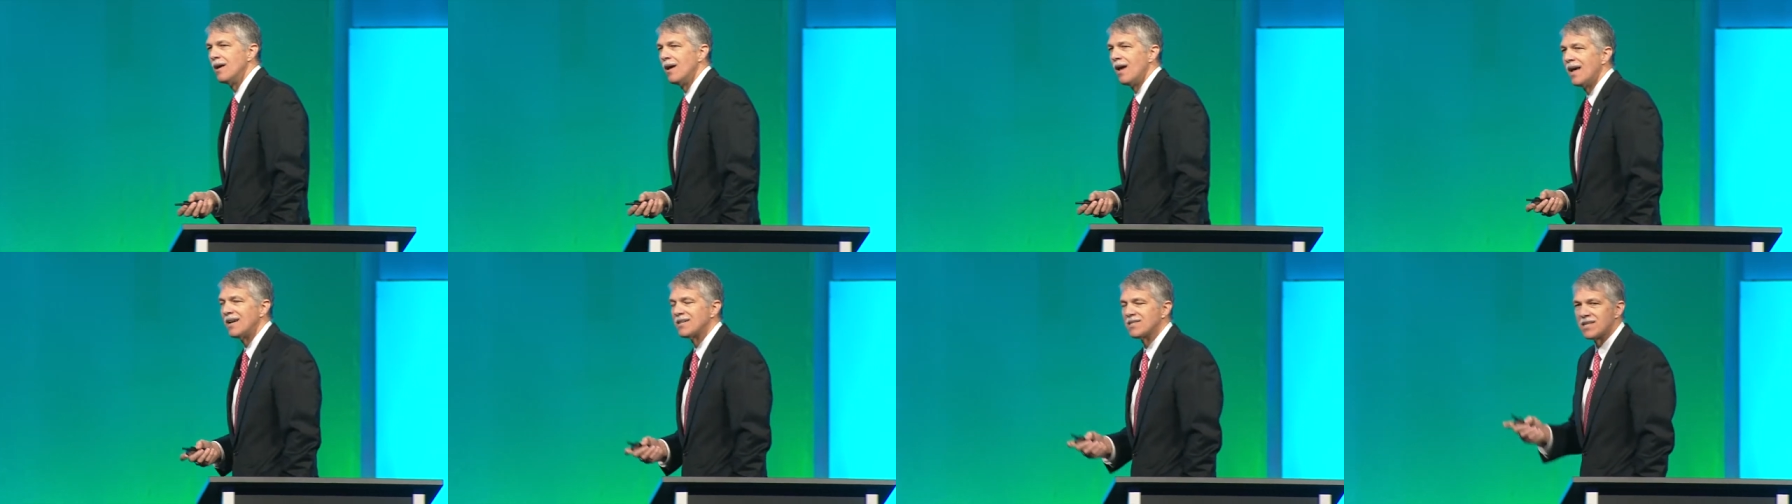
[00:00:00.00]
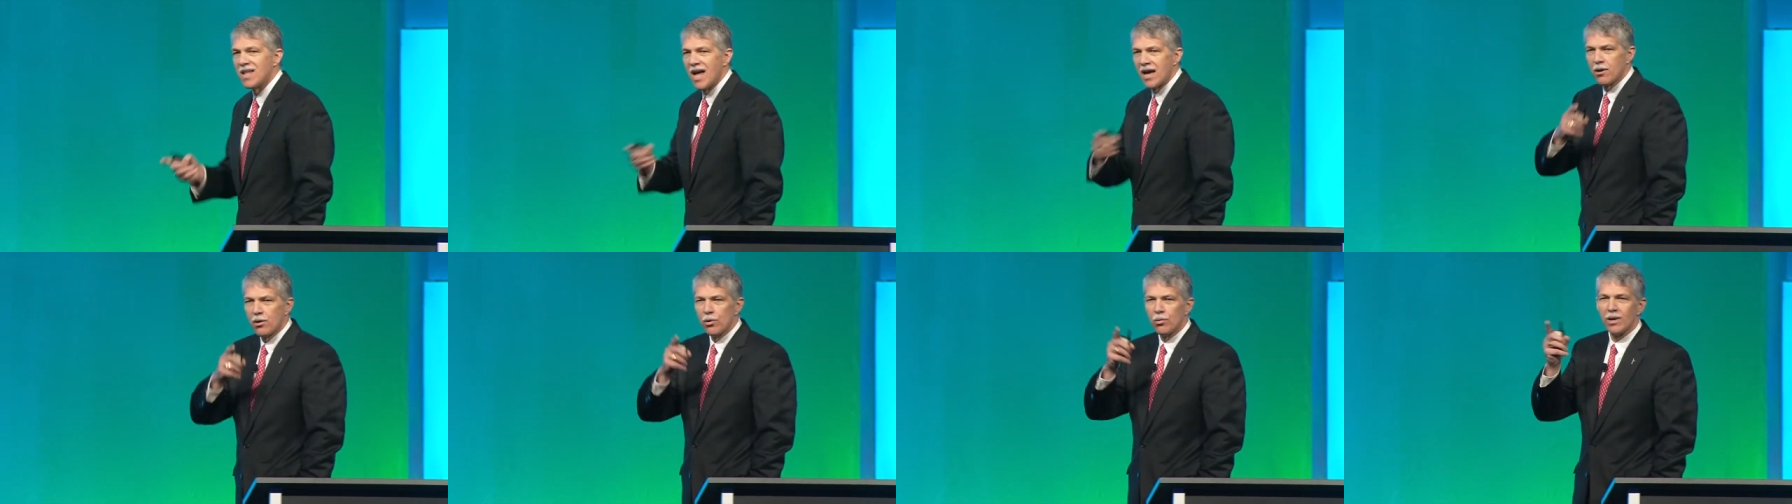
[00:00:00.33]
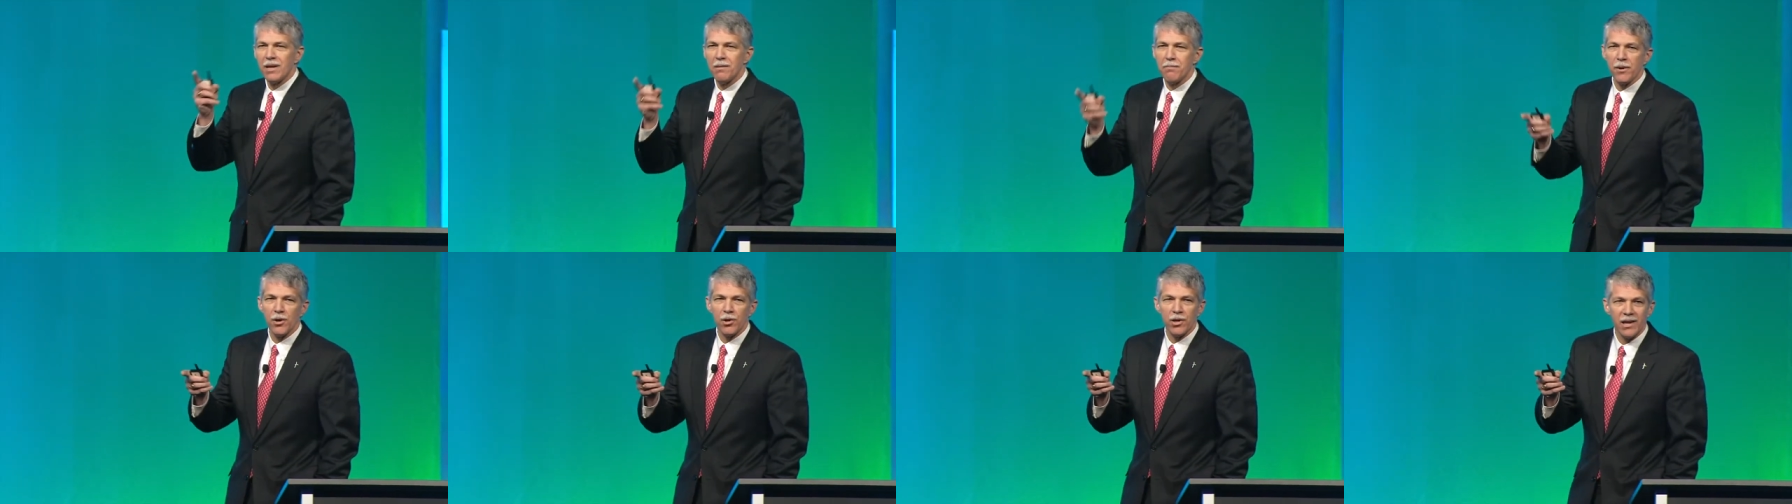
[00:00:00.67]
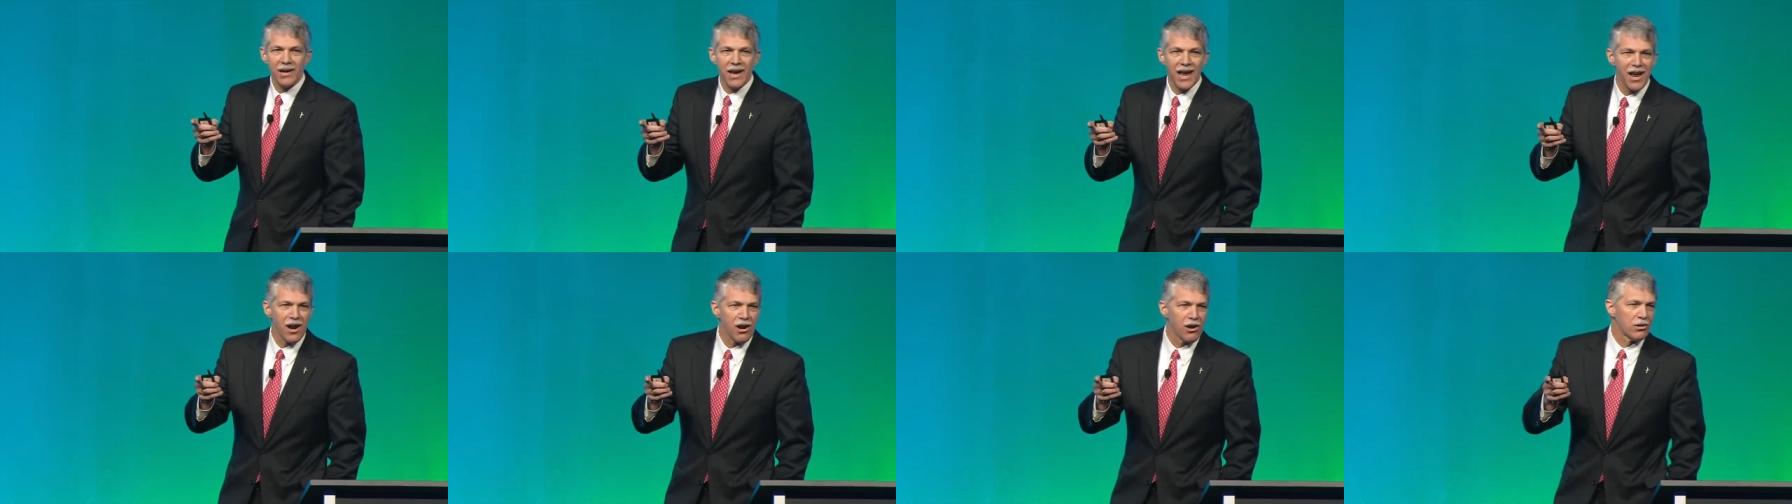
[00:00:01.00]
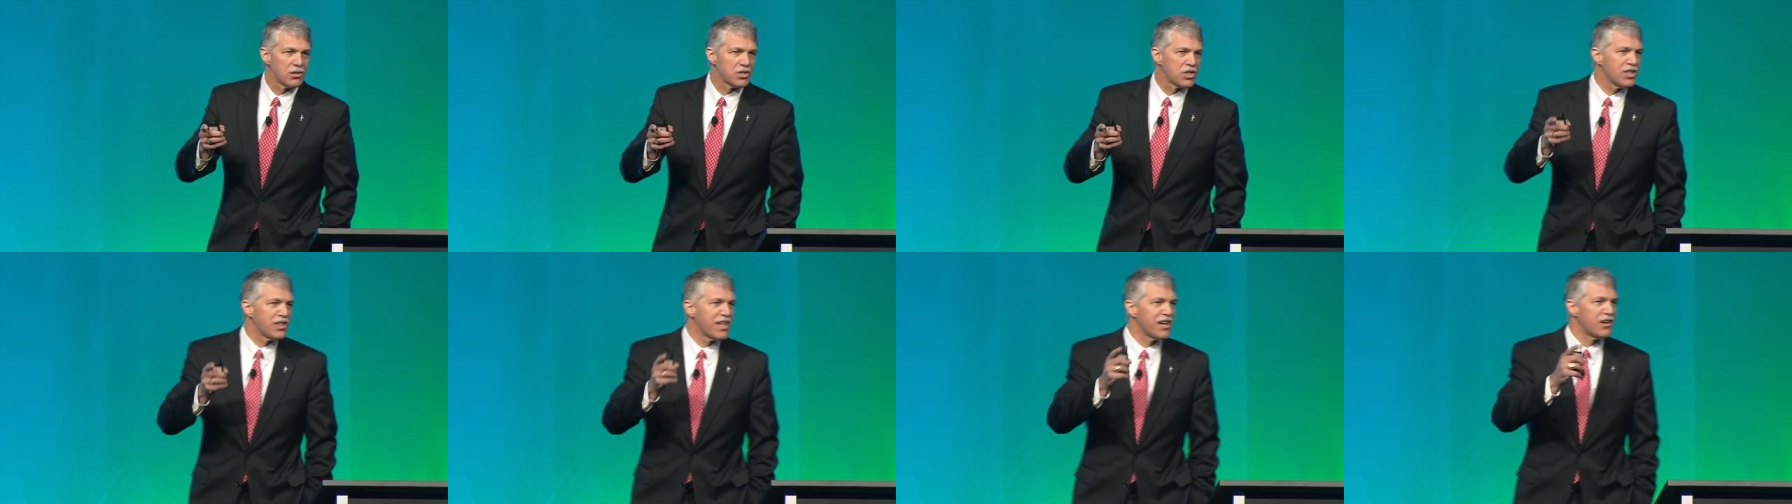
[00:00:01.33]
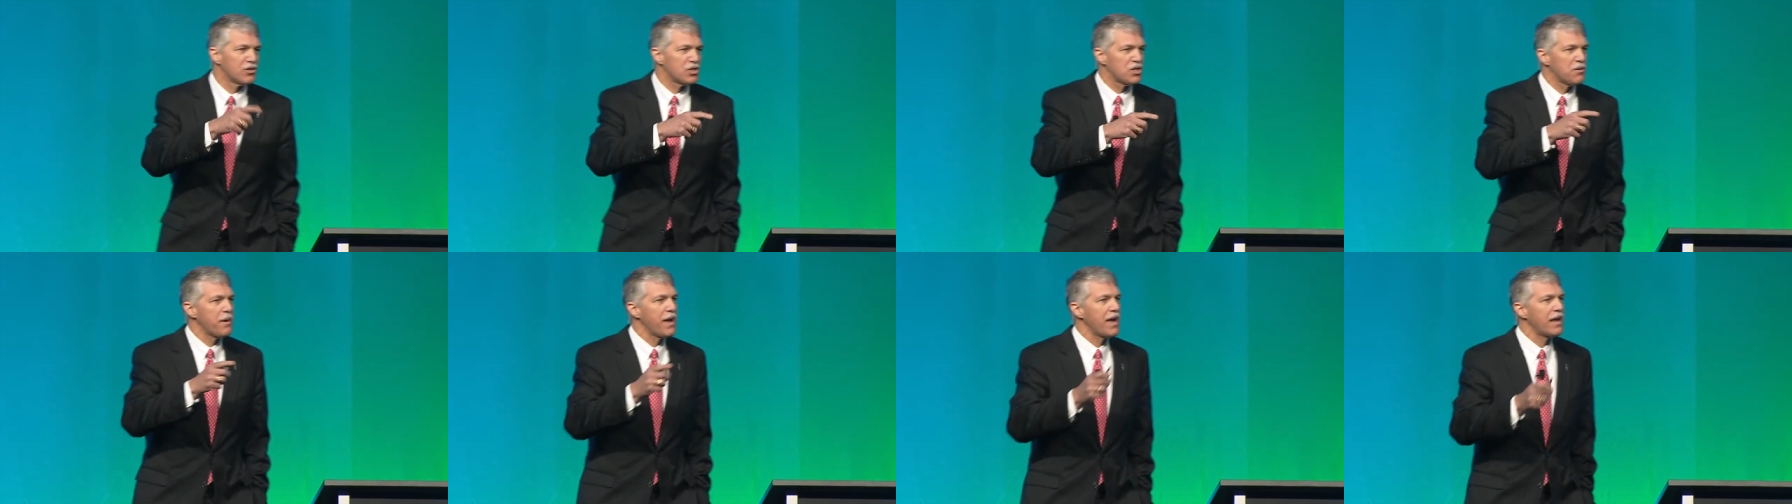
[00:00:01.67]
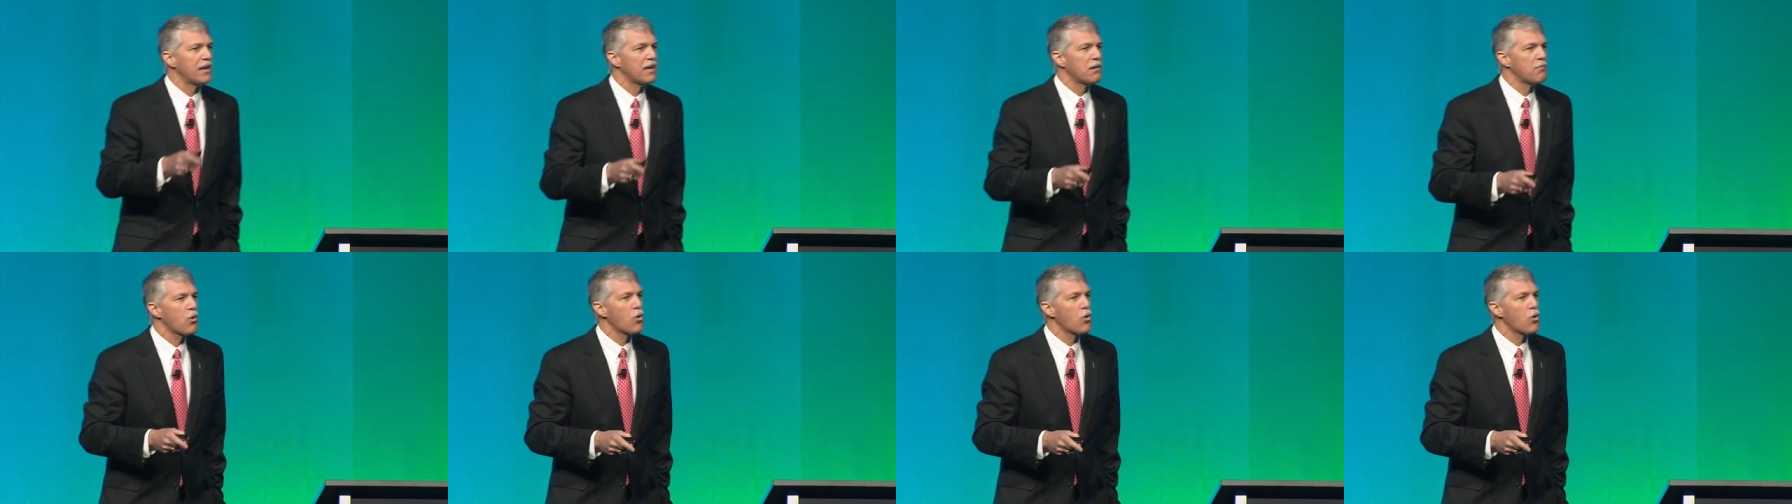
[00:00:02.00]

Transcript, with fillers: And it's not only billionaires that are demanding